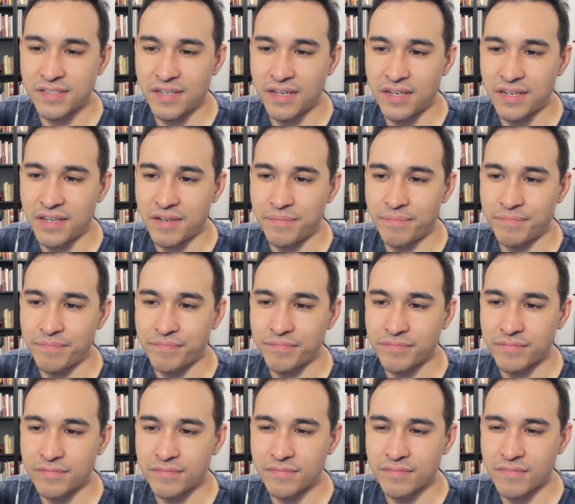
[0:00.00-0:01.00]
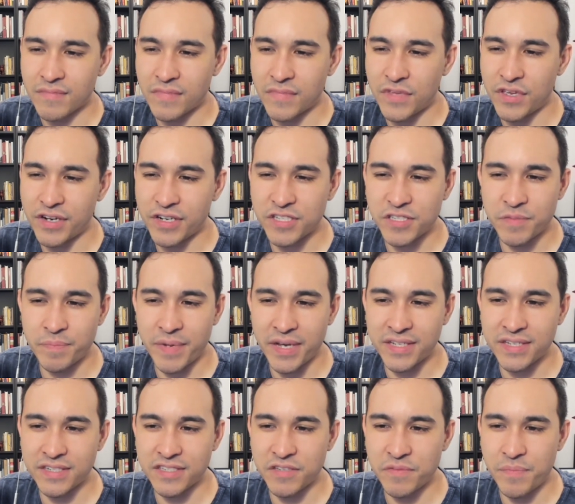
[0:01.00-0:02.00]
You'd expect
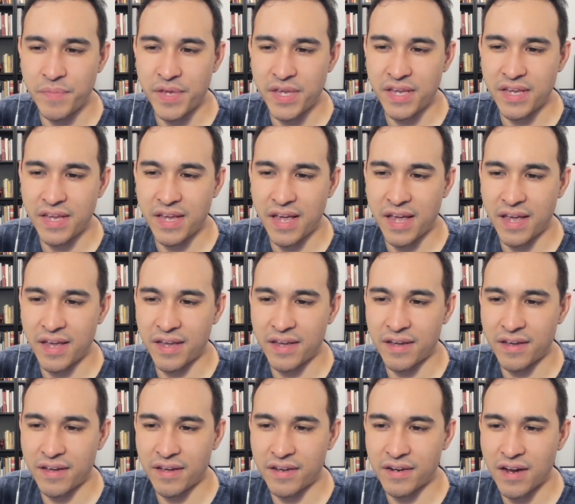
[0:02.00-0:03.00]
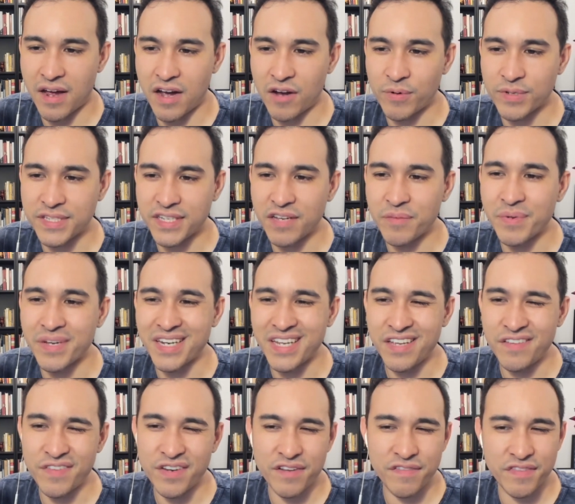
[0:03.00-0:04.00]
it to be an Aqua Tail, but
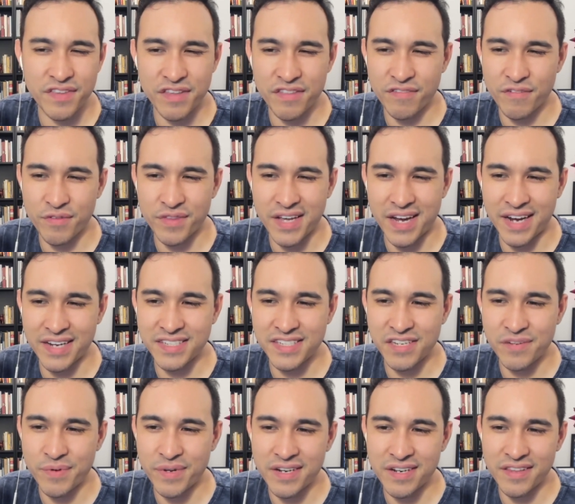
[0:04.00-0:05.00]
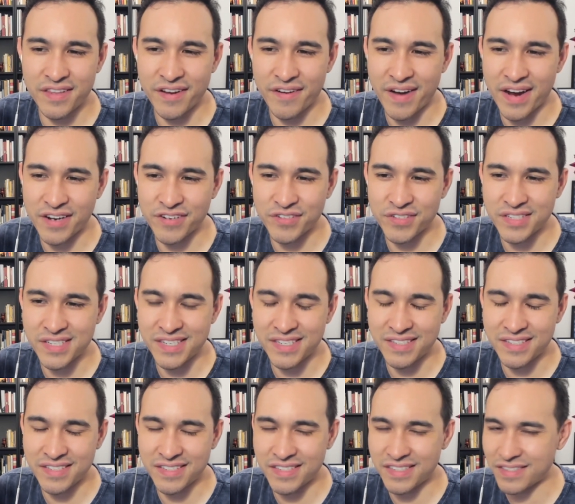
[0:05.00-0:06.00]
even if they throw the Icy Wind, they're actually
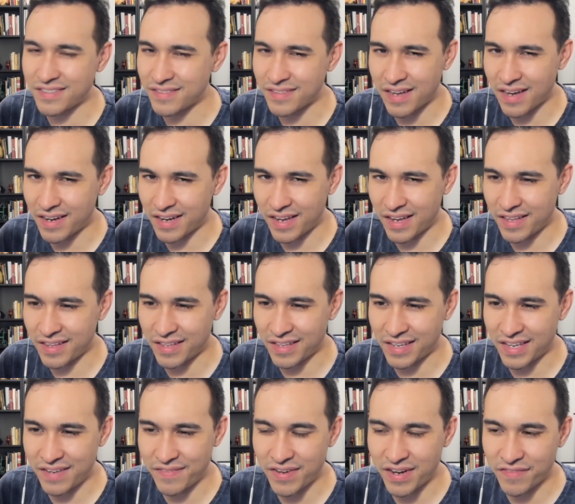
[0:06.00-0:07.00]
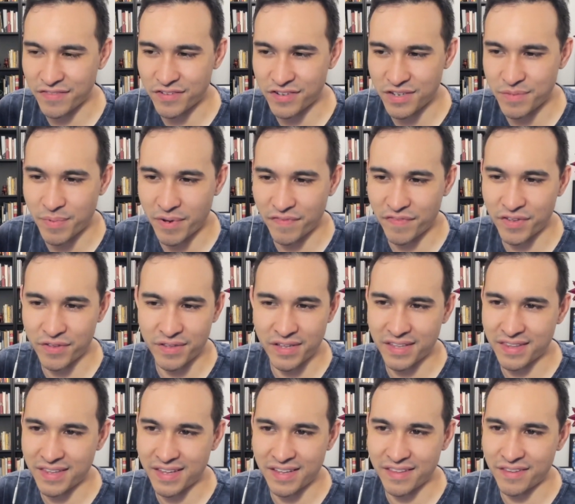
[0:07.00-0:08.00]
still not, like, even after debuffing
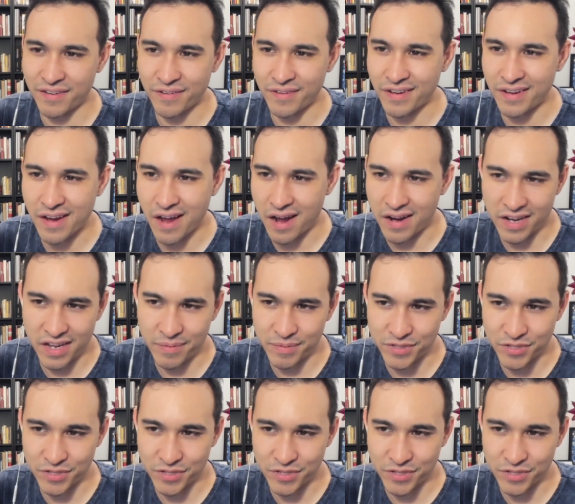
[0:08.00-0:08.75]
like that, they're not able